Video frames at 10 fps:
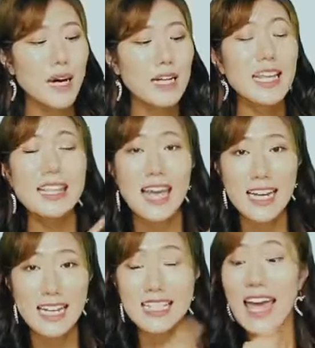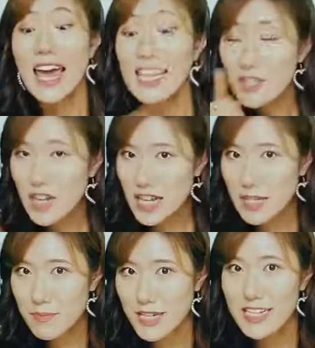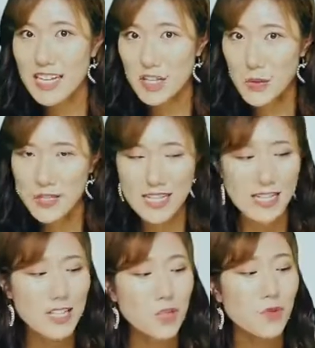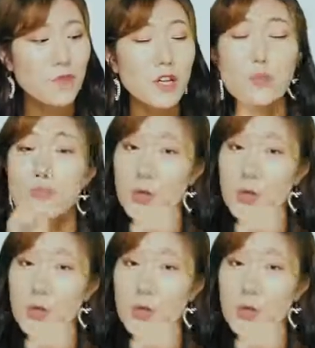but ladies and gentlemen can use this to feel